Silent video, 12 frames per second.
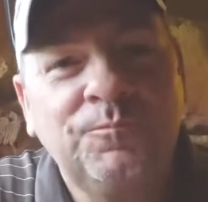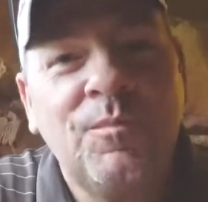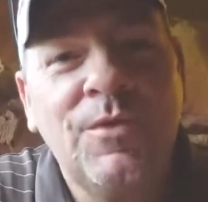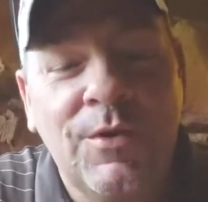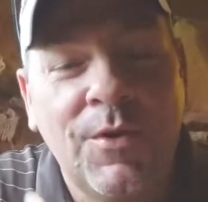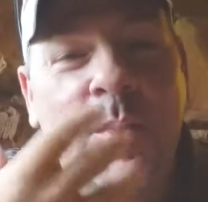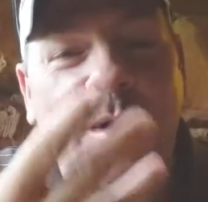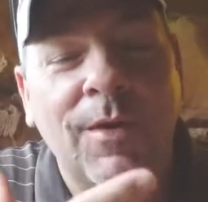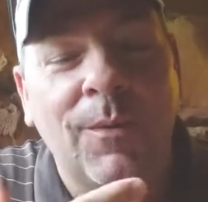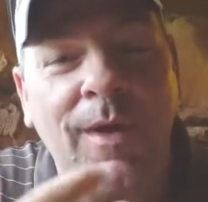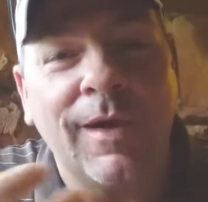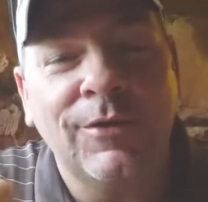you know, I
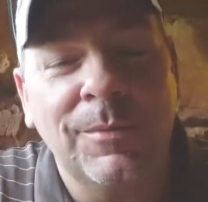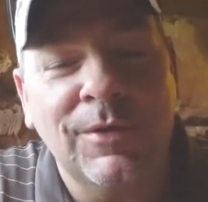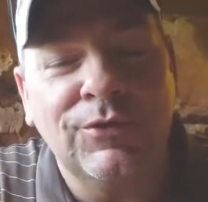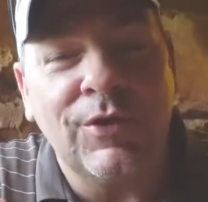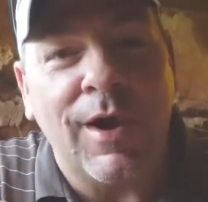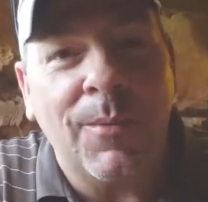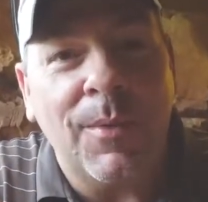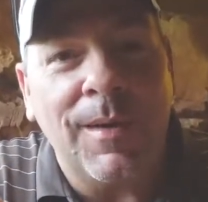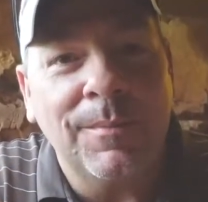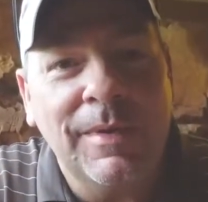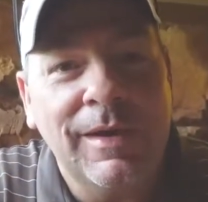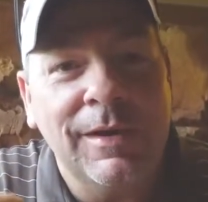don't like to be shot while
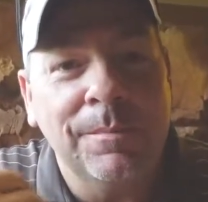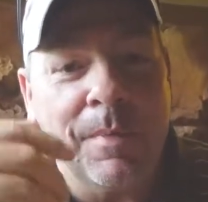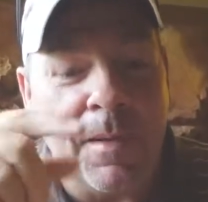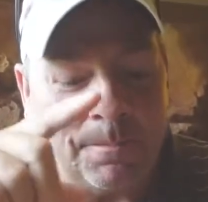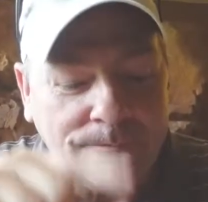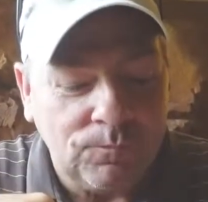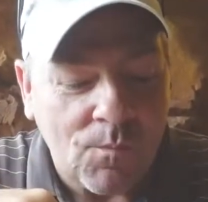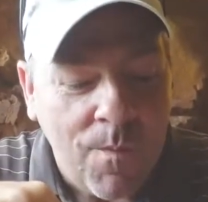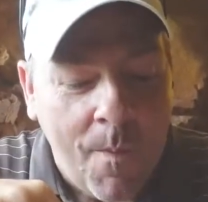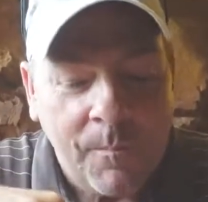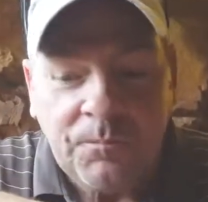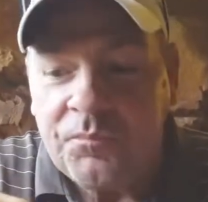I'm eating, but
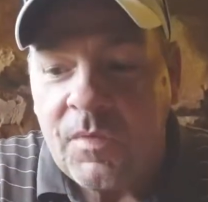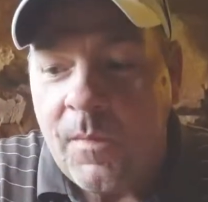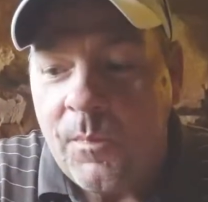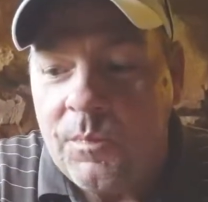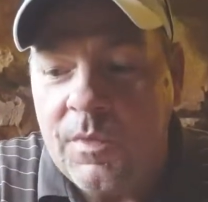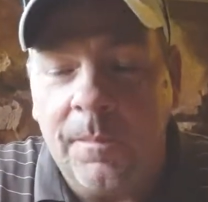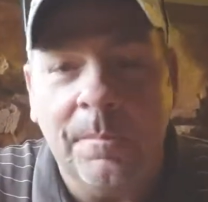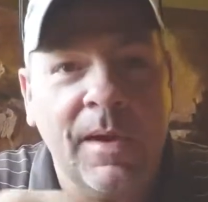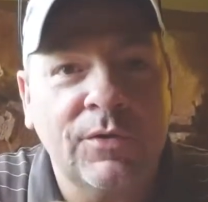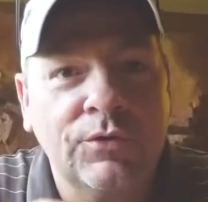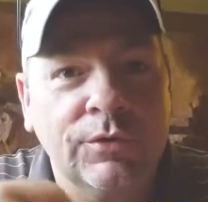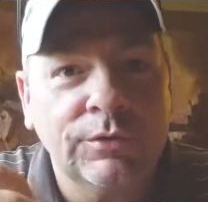the
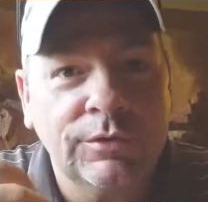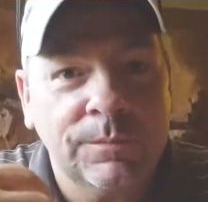mixtures